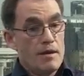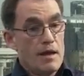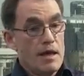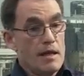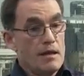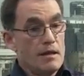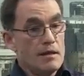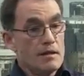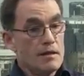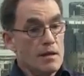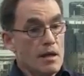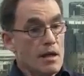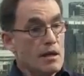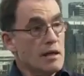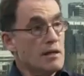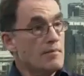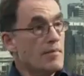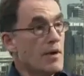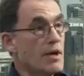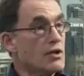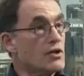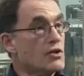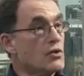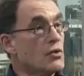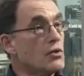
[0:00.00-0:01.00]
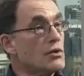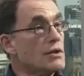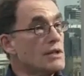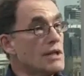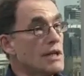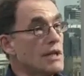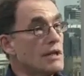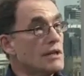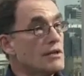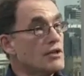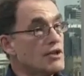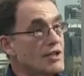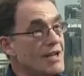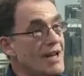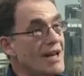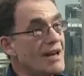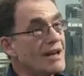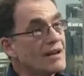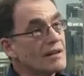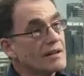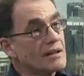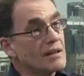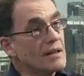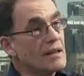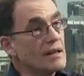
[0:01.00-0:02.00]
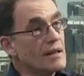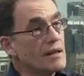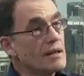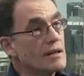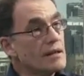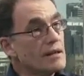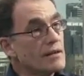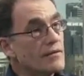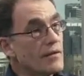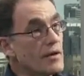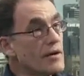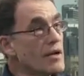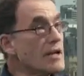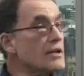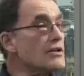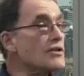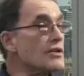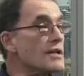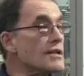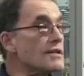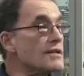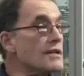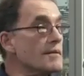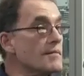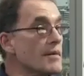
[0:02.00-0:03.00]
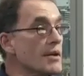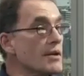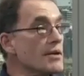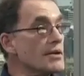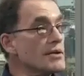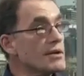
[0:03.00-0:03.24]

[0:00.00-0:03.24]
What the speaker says: they started by shorting GLD. Very interesting,